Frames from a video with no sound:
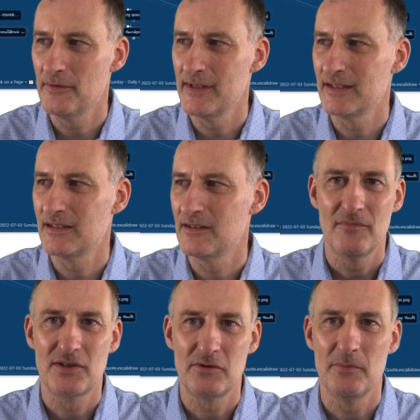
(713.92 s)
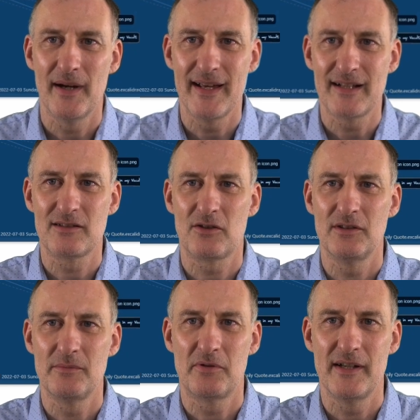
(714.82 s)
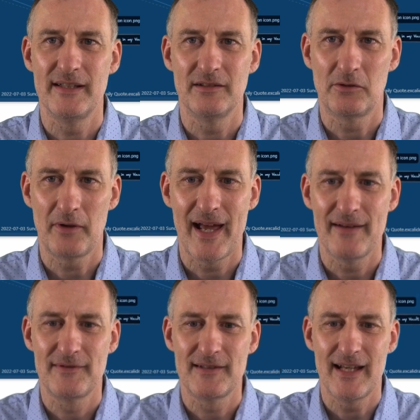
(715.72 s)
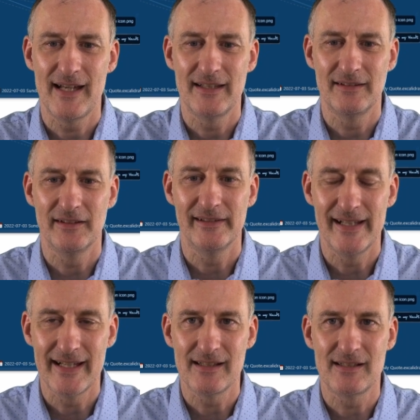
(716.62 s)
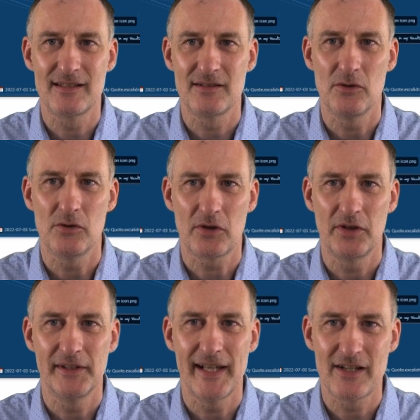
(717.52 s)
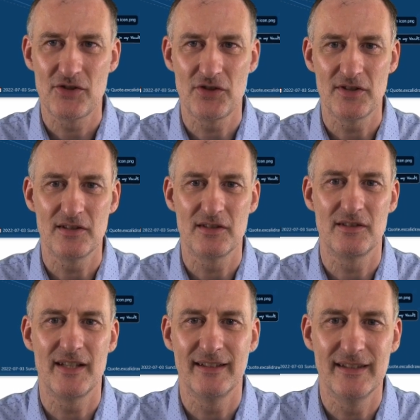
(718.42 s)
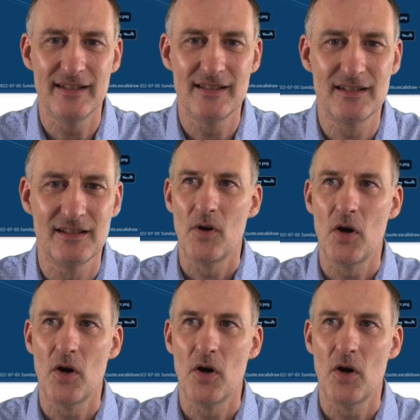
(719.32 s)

of it through my Excalibrain graphs and the links or connections that this